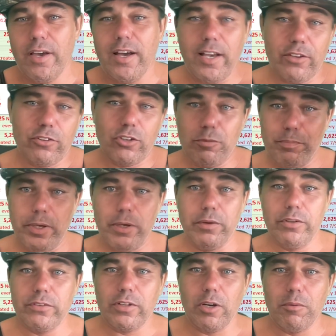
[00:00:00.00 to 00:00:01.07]
Ask your
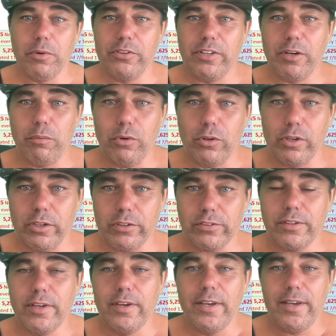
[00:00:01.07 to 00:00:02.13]
parents how much that will
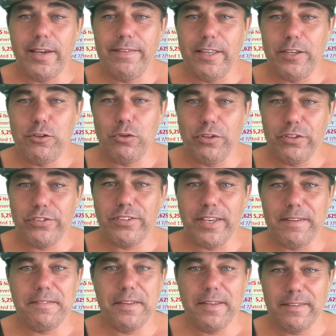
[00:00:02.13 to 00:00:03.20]
cost, and then you
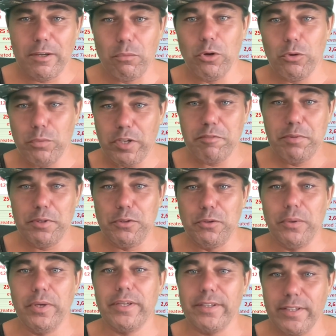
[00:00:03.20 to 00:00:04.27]
understand that what we have been
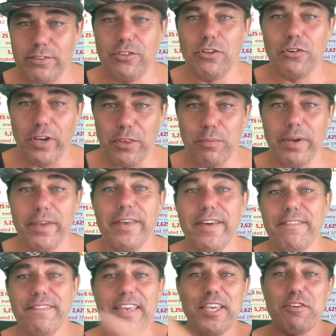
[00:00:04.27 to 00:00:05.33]
doing is the right way.
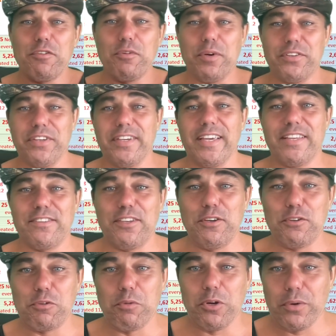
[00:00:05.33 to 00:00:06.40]
Thank you for watching, and see
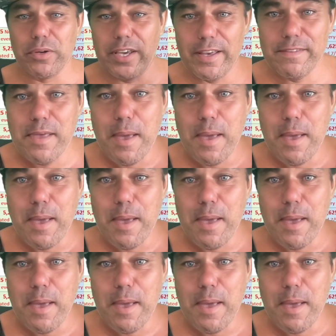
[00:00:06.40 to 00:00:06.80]
you tomorrow again.